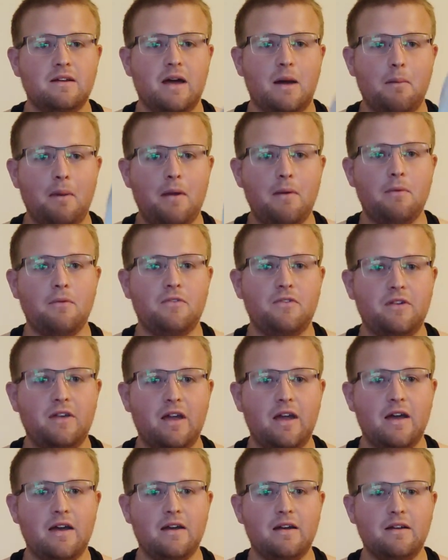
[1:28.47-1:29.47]
I'm able to
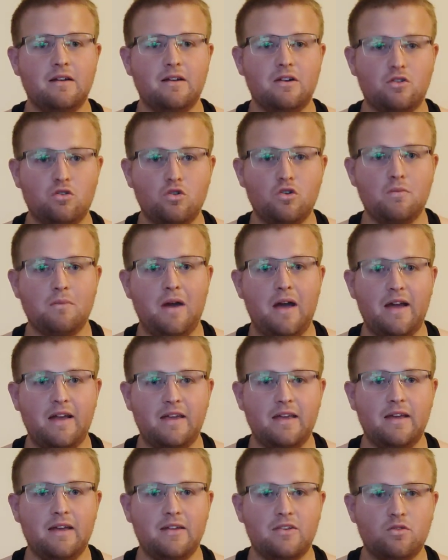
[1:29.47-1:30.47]
get a good amount
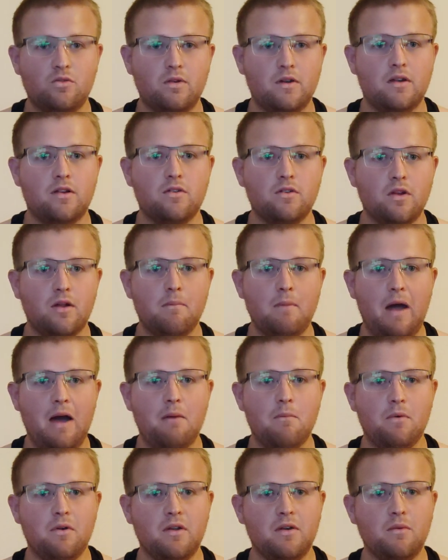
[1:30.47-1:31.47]
of gear to earn a good
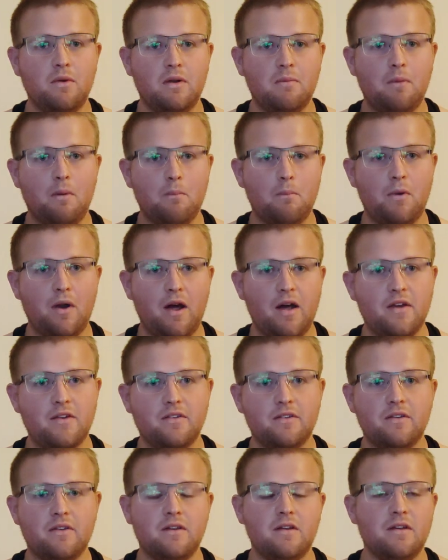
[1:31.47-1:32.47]
amount of money when I'm on
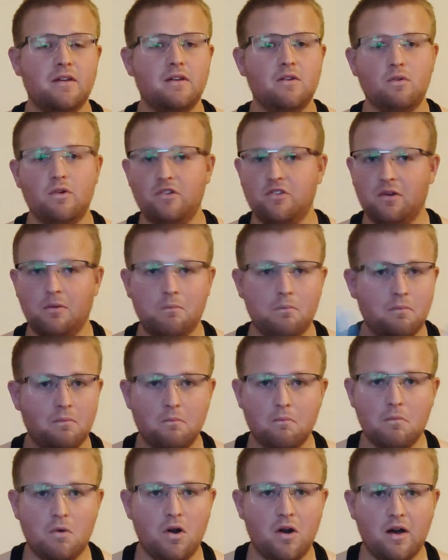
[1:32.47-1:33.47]
price, which I'm
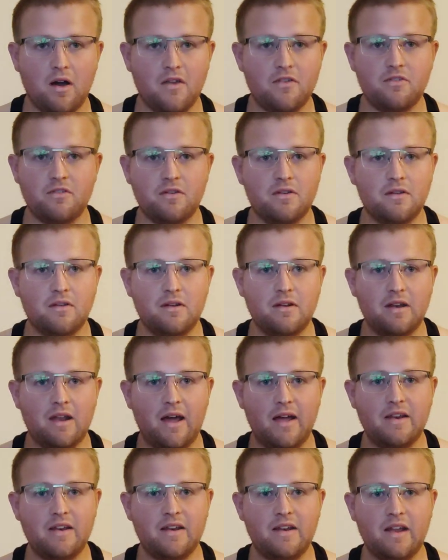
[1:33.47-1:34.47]
more or less
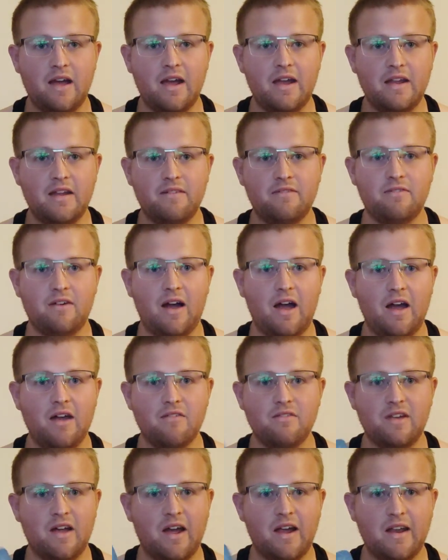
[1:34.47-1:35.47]

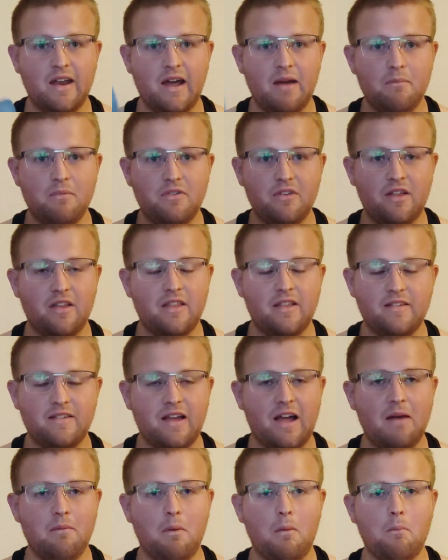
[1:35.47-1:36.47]
99% of the
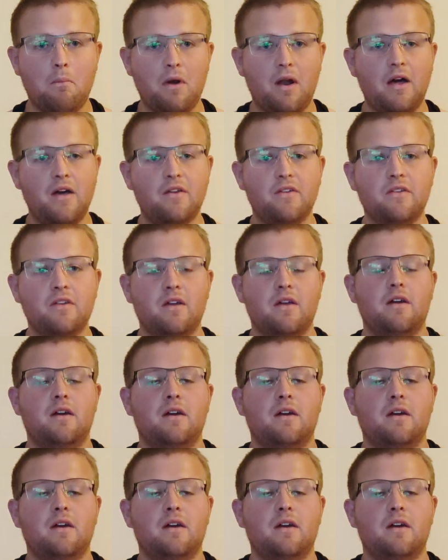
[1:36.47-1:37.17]
time on price.